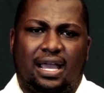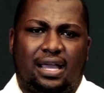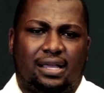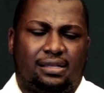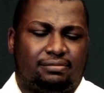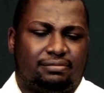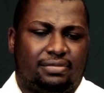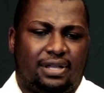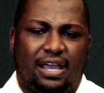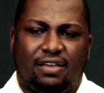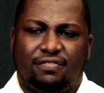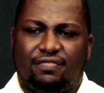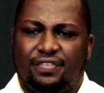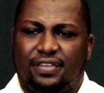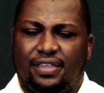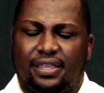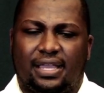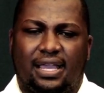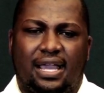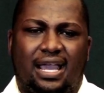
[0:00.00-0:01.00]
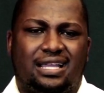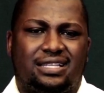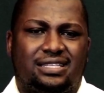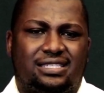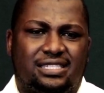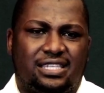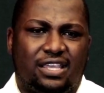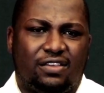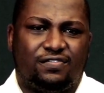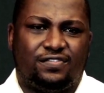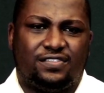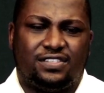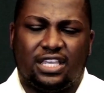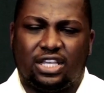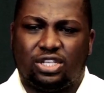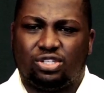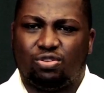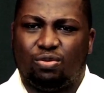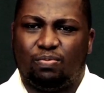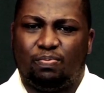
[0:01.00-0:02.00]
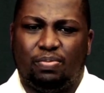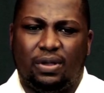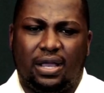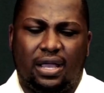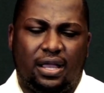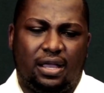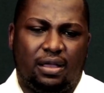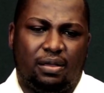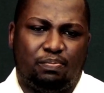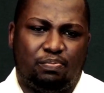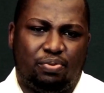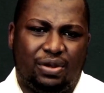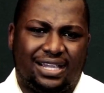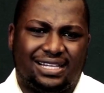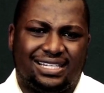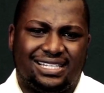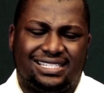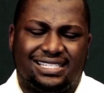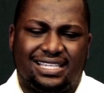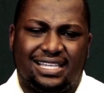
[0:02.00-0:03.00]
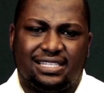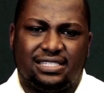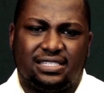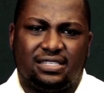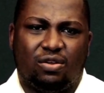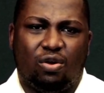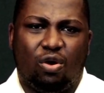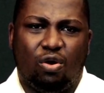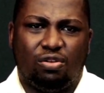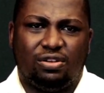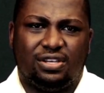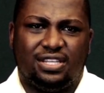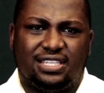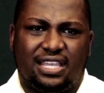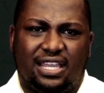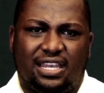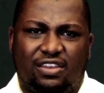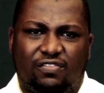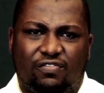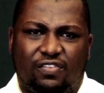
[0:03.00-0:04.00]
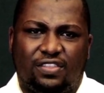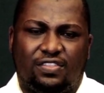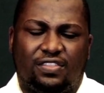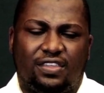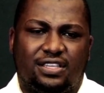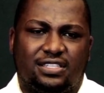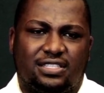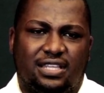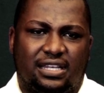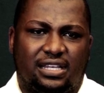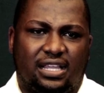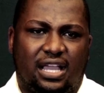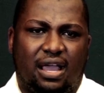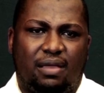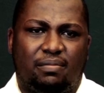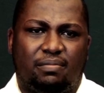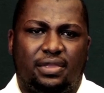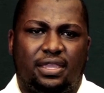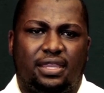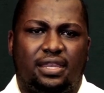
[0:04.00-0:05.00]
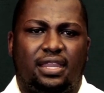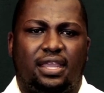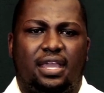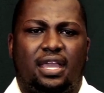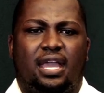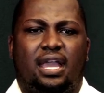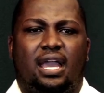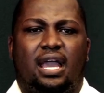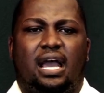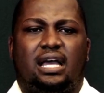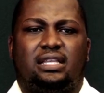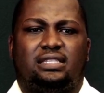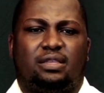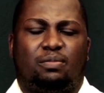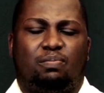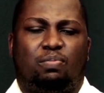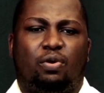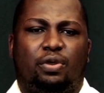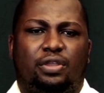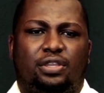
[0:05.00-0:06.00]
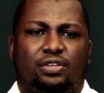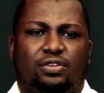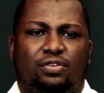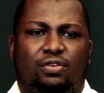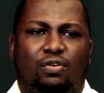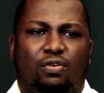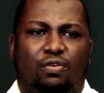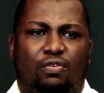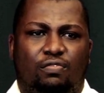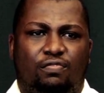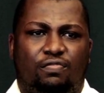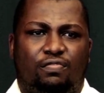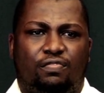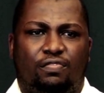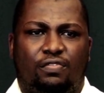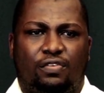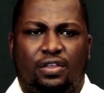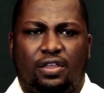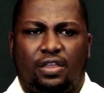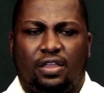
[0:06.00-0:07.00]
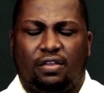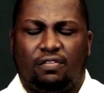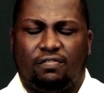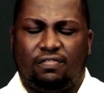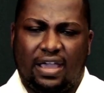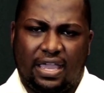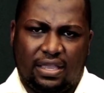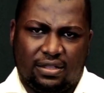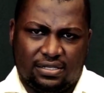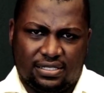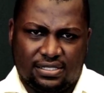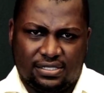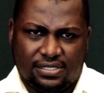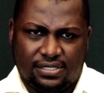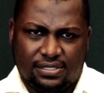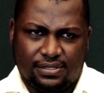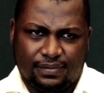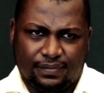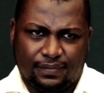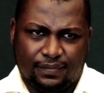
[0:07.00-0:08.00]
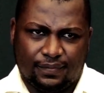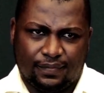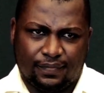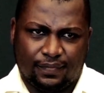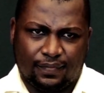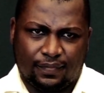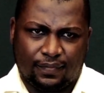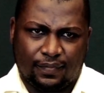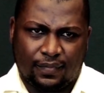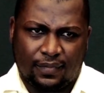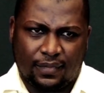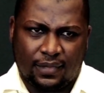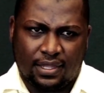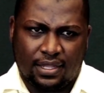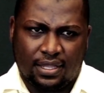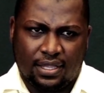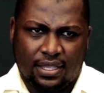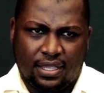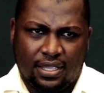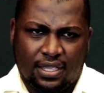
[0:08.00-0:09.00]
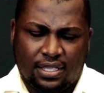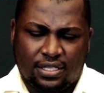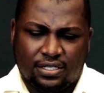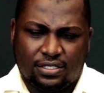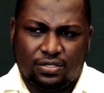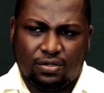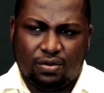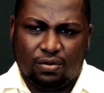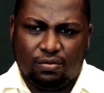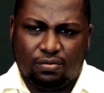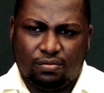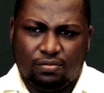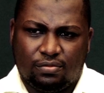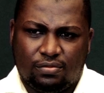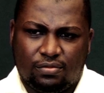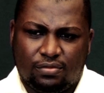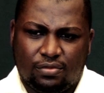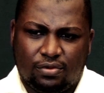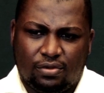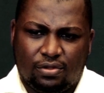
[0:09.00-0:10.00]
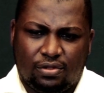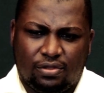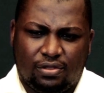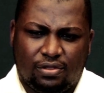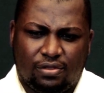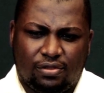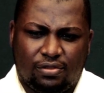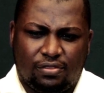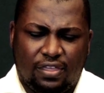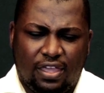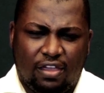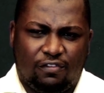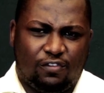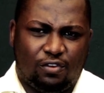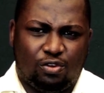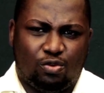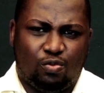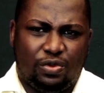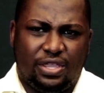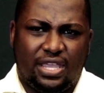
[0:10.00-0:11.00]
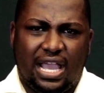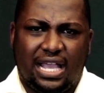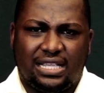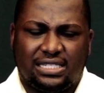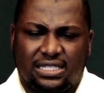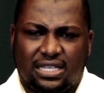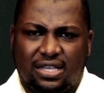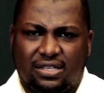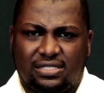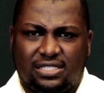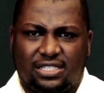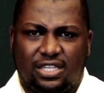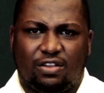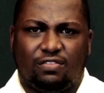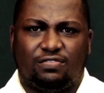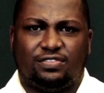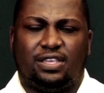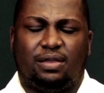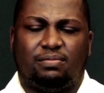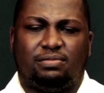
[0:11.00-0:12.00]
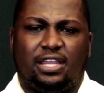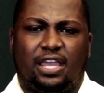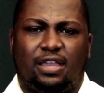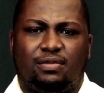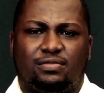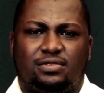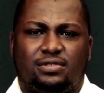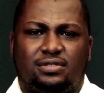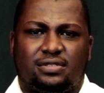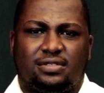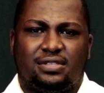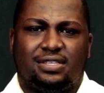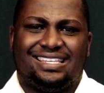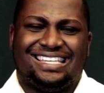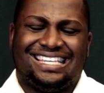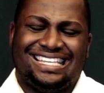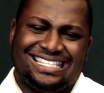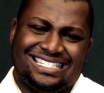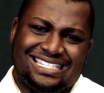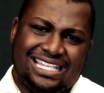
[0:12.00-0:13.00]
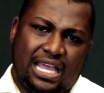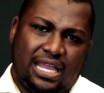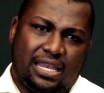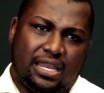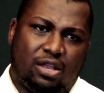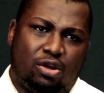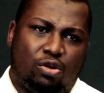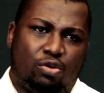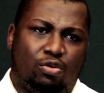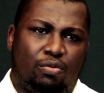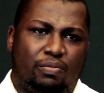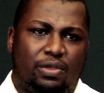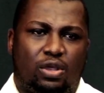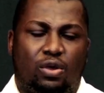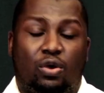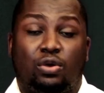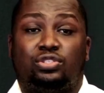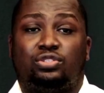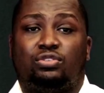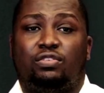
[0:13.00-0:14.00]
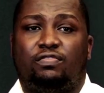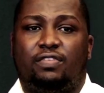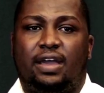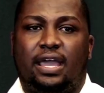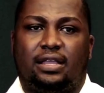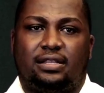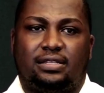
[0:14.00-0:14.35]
having unsafe sexual practices. All these are the different things that come in as a point of violence. So, therefore, do we ask ourselves sometimes, is there an economic cost of